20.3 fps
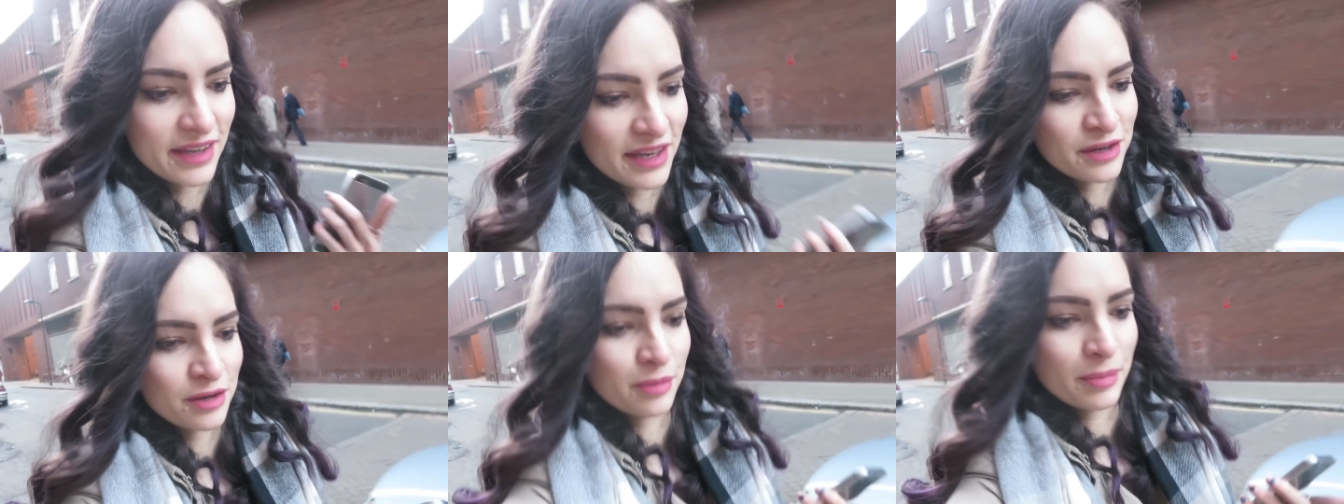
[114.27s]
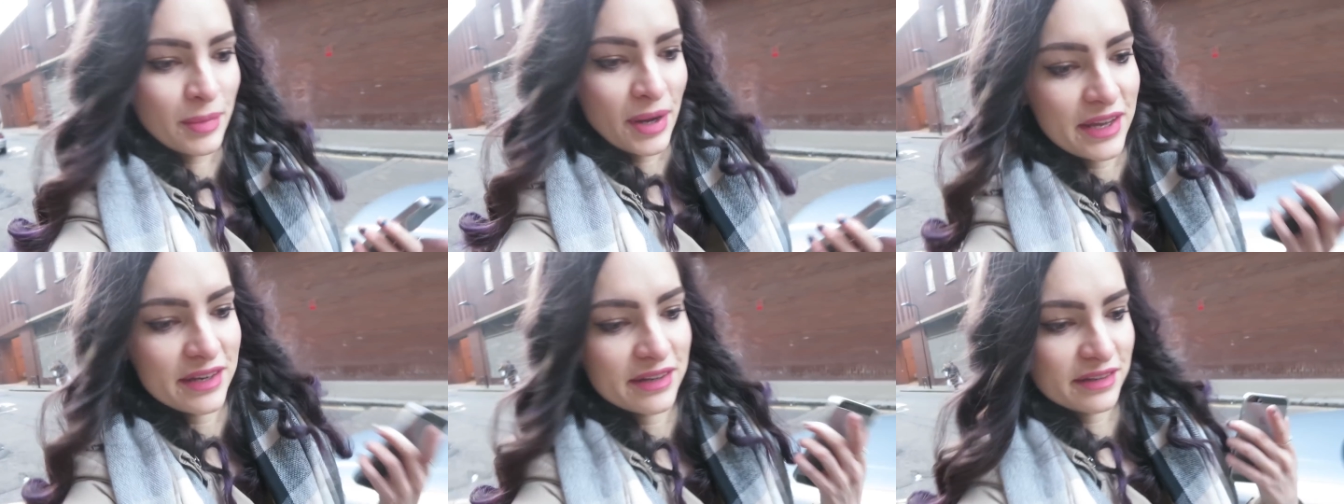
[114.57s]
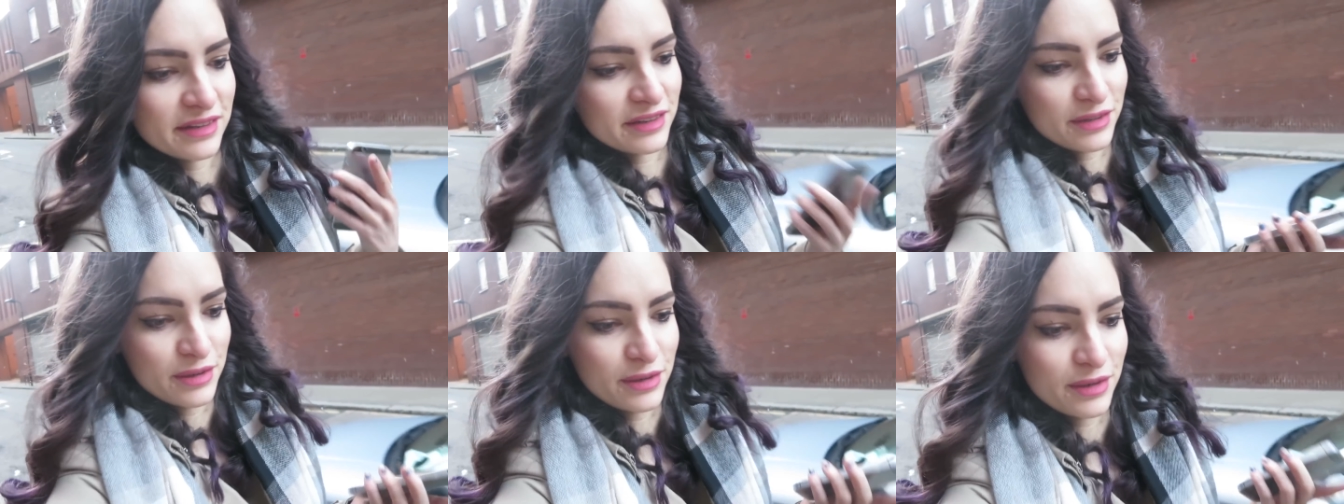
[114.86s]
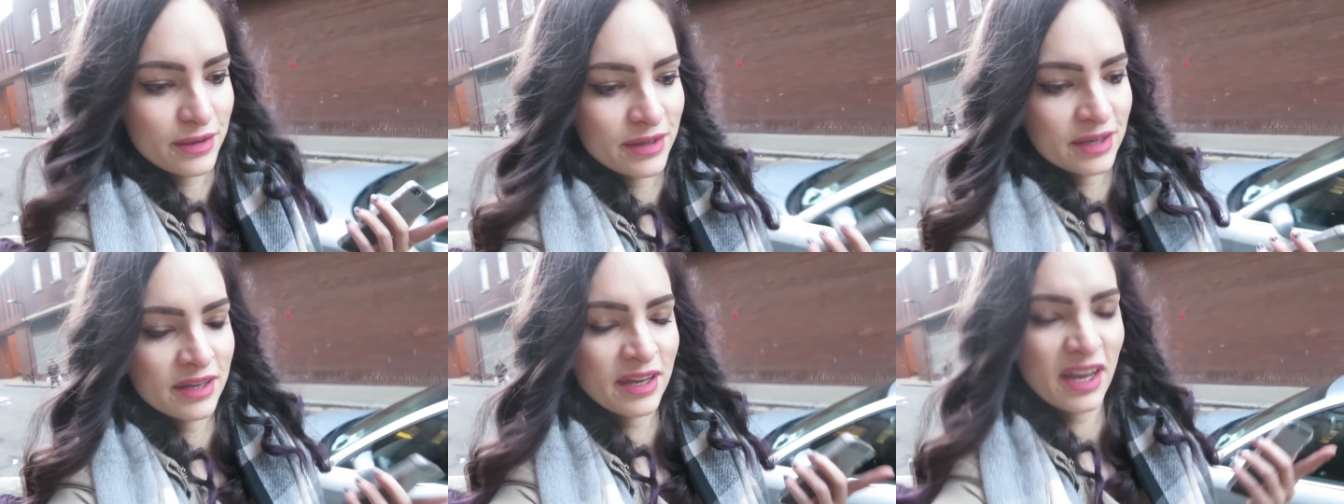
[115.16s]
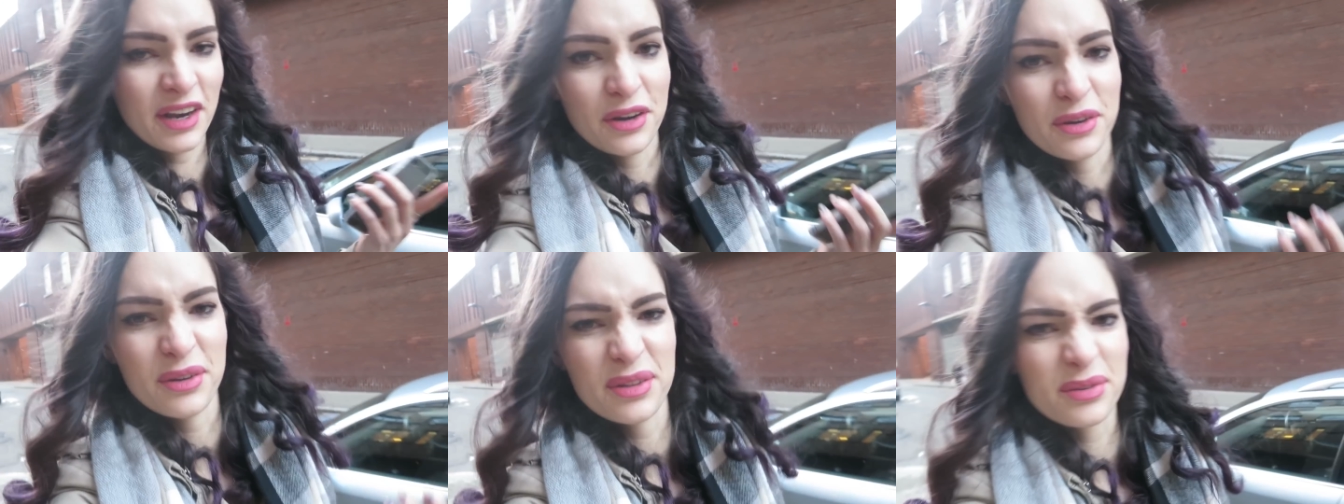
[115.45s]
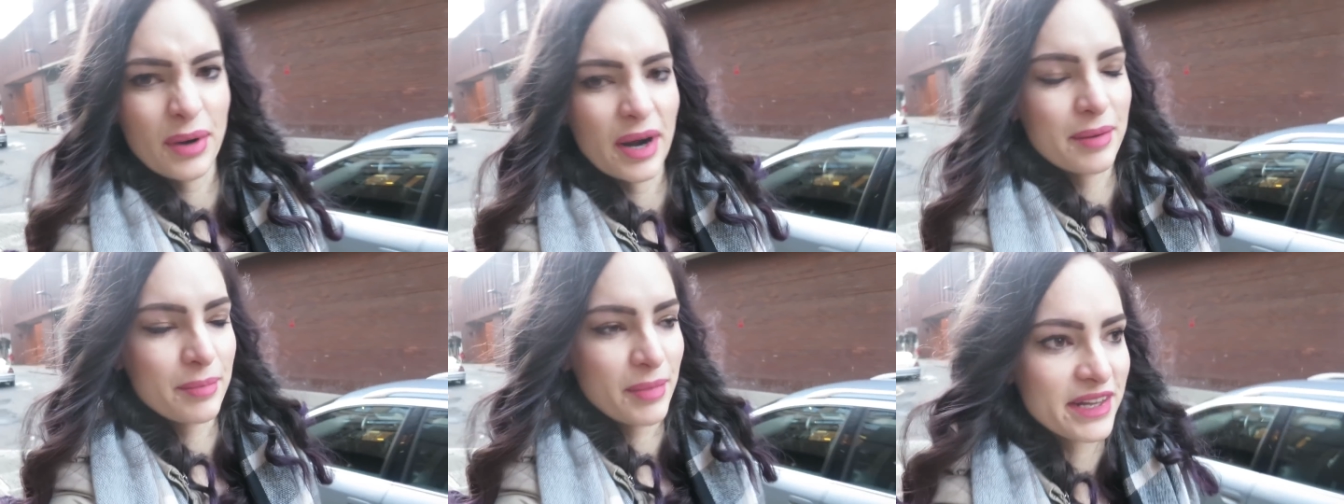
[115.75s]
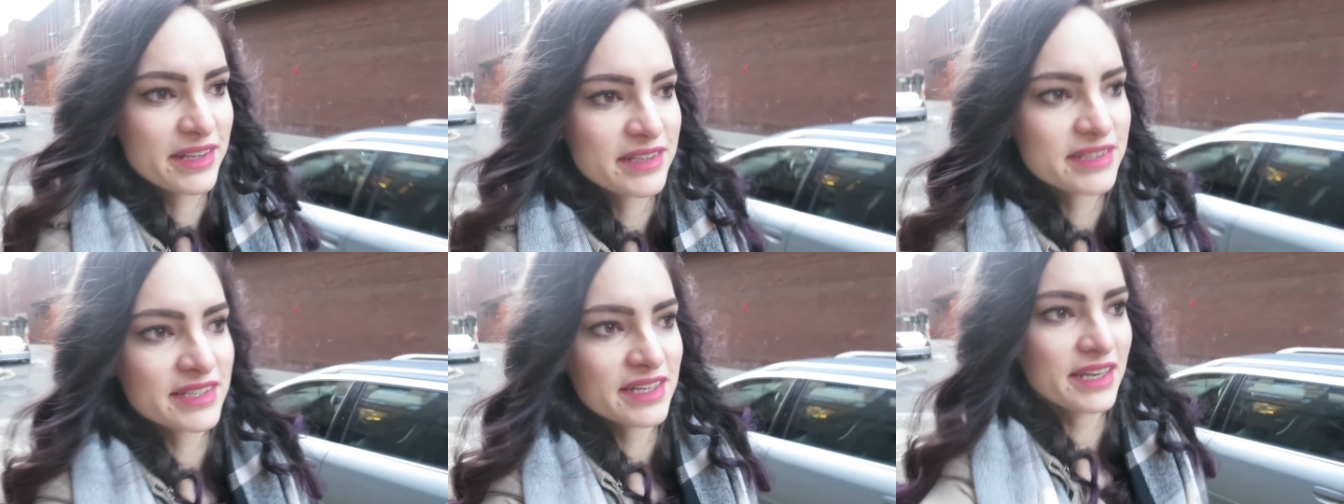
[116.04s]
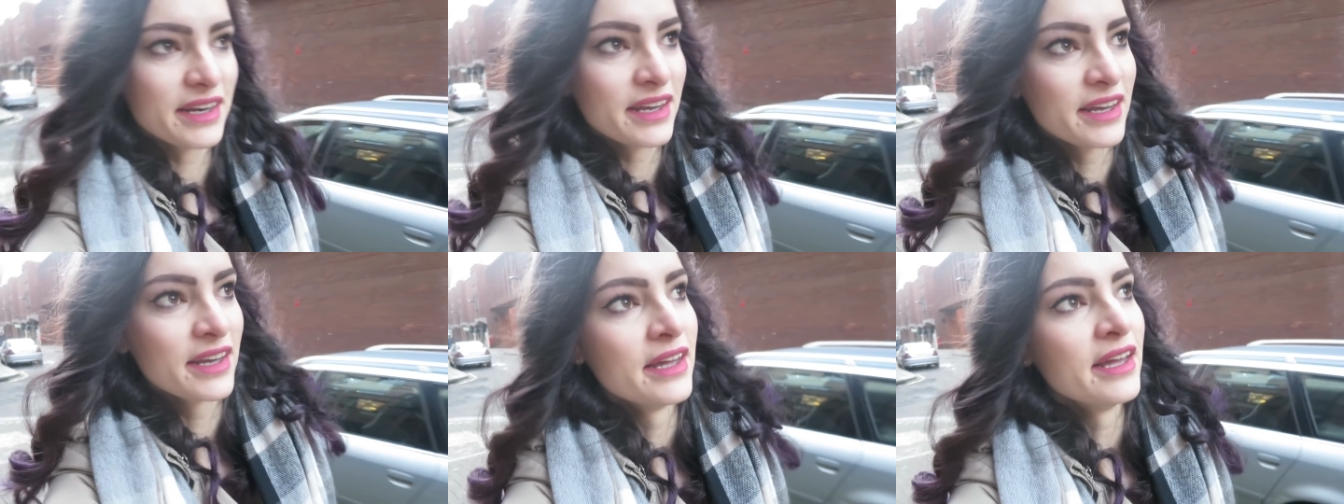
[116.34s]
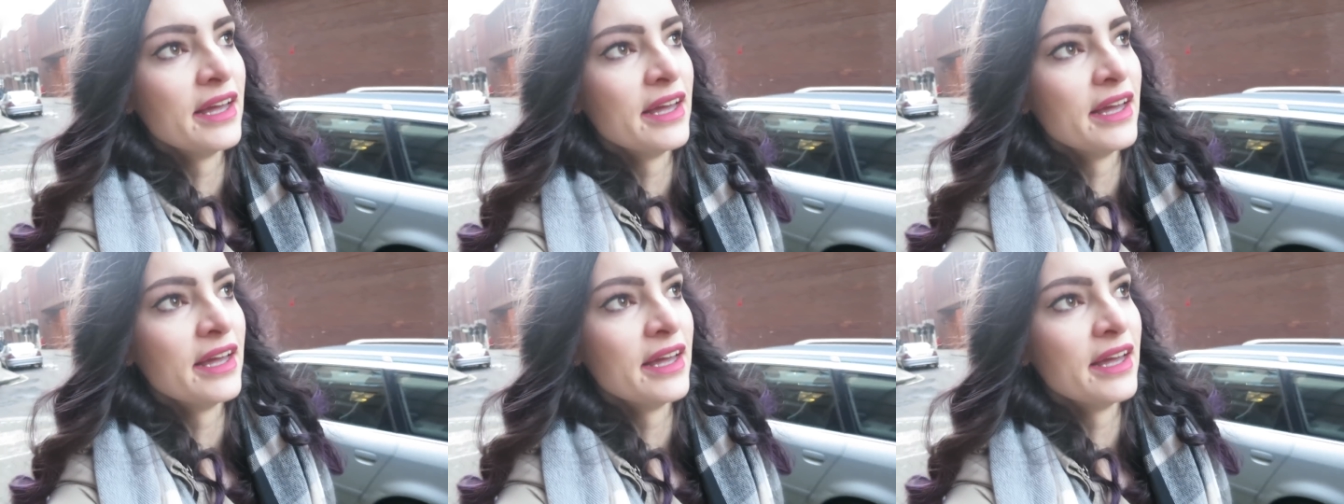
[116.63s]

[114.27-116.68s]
get your mind into, I don't know, the right mindset.